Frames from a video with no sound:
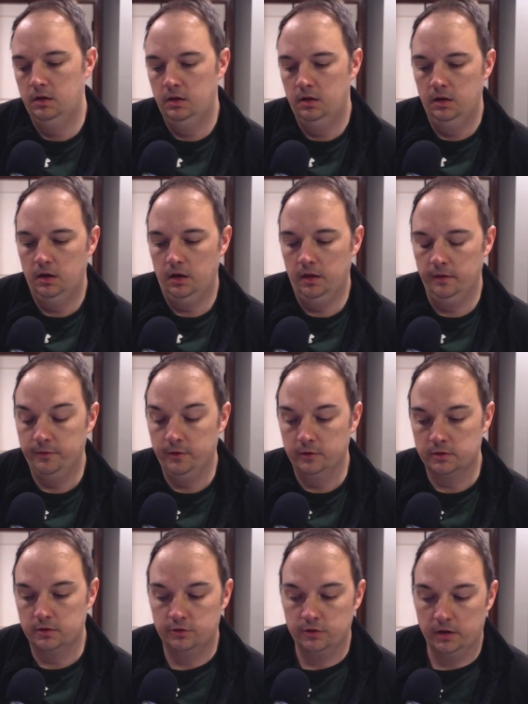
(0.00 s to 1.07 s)
other folks to
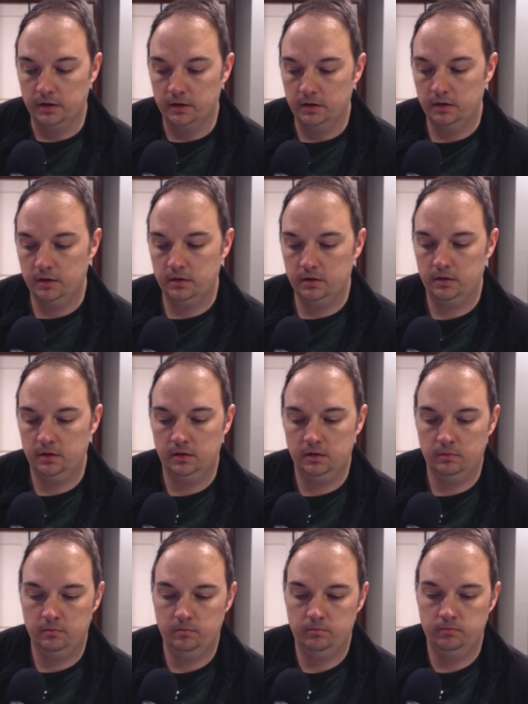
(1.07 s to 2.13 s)
try to
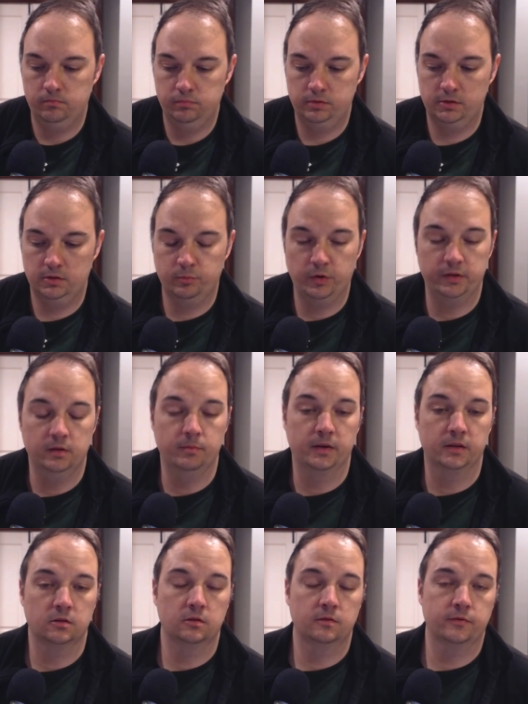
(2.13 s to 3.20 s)
spread the
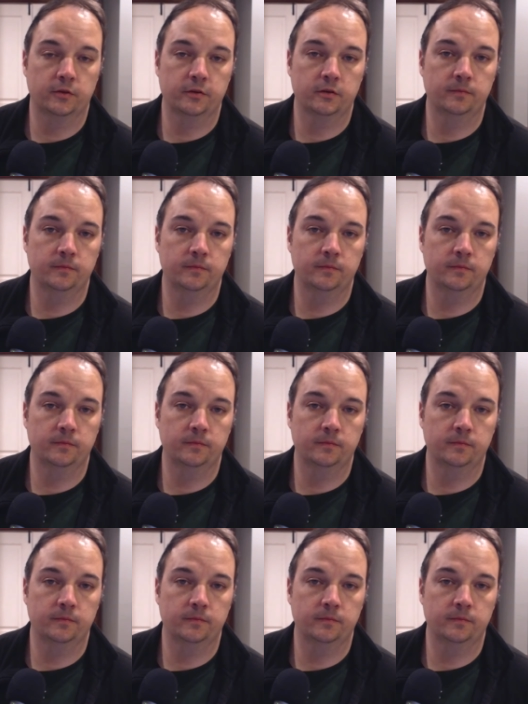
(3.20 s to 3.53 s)
message further.